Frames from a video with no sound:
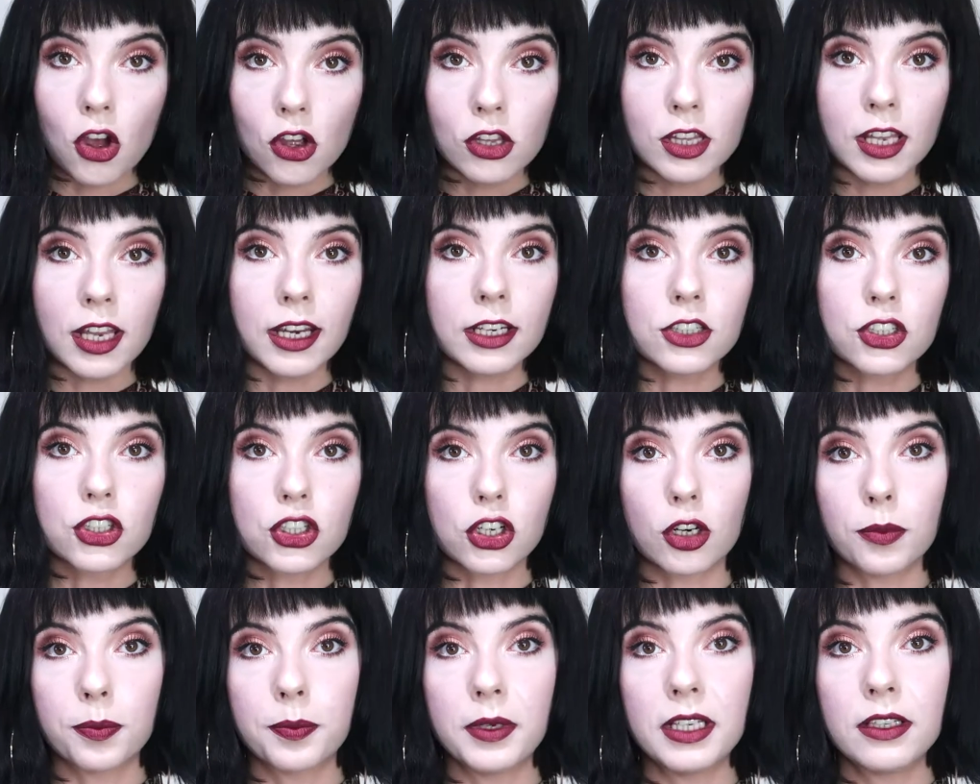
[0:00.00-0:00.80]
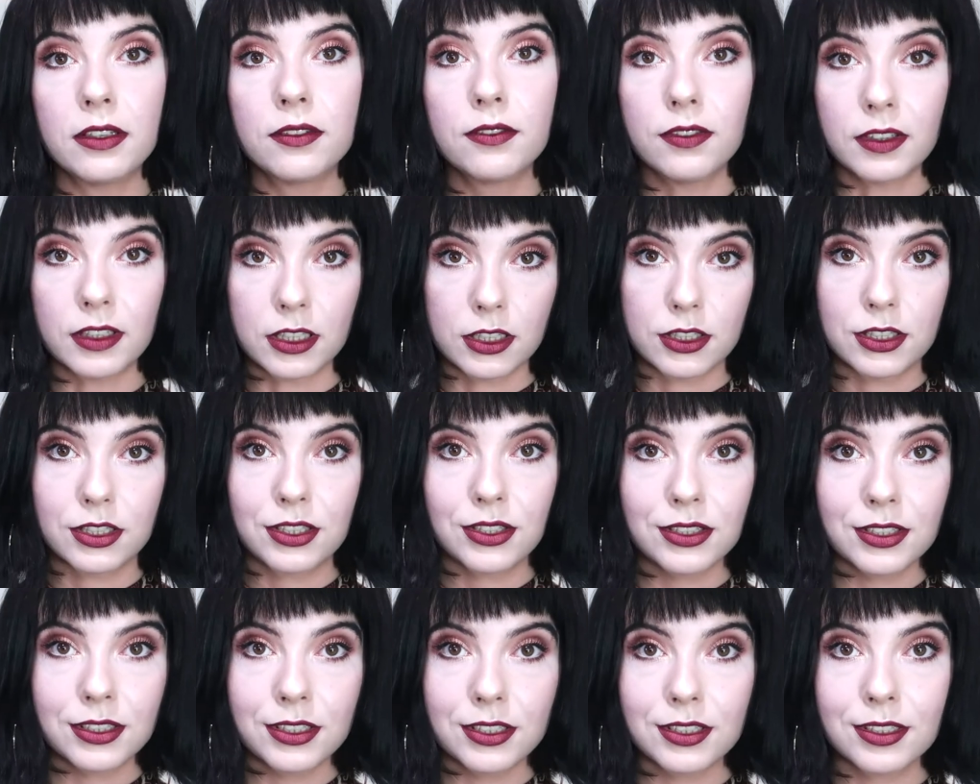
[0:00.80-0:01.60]
Online shopping
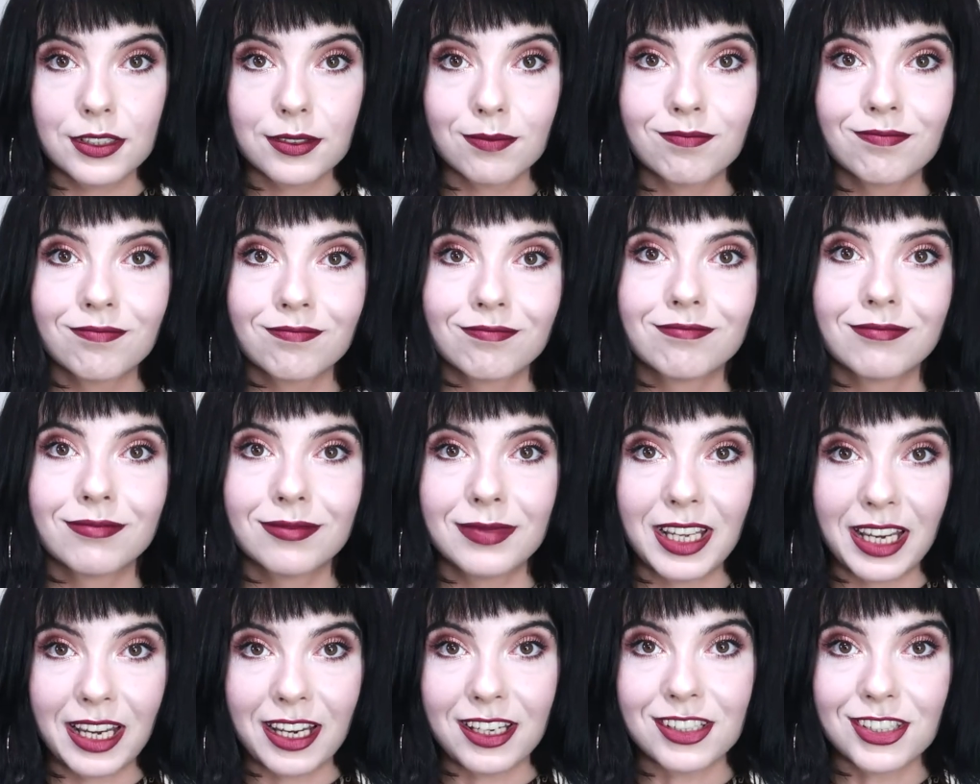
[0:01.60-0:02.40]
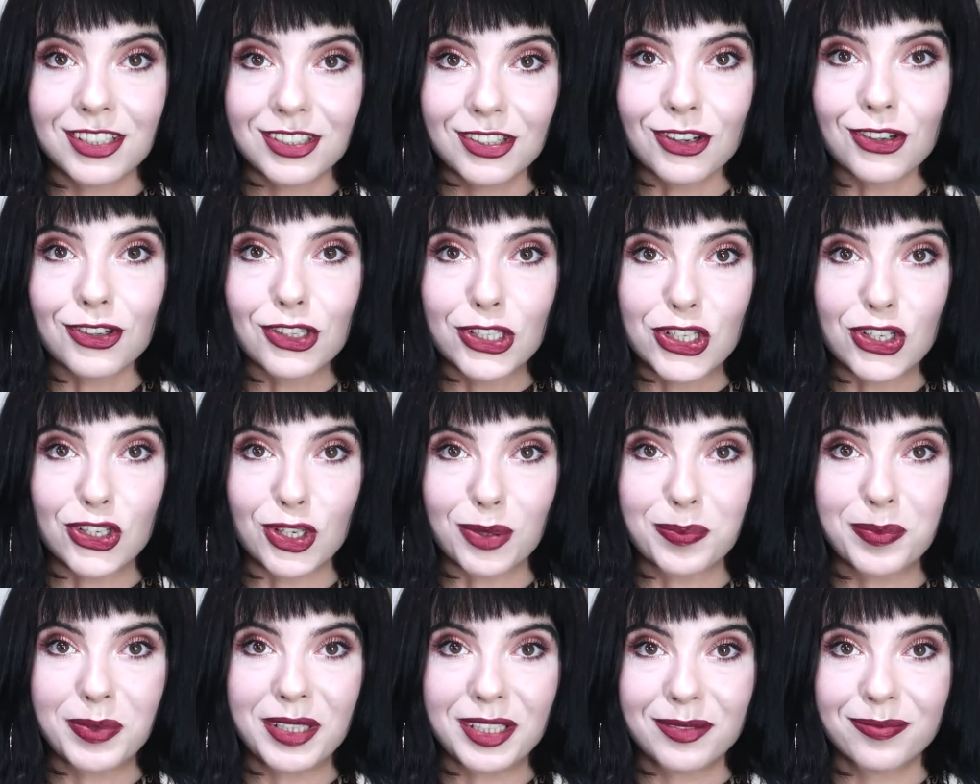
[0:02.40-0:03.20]
versus in-store
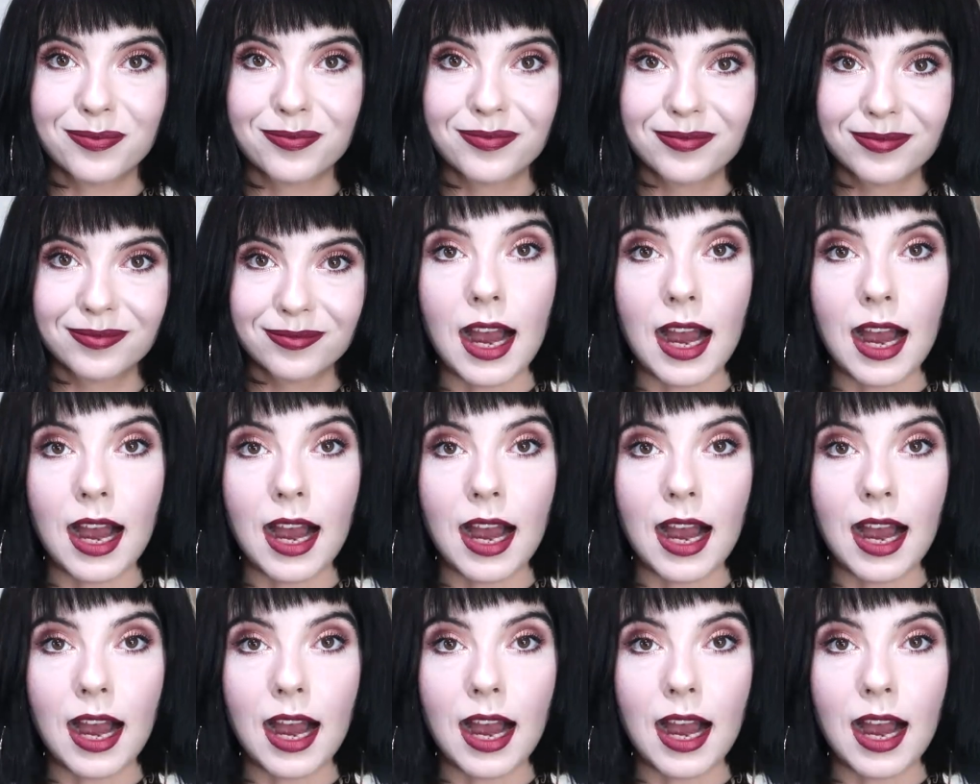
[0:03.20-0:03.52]
shopping.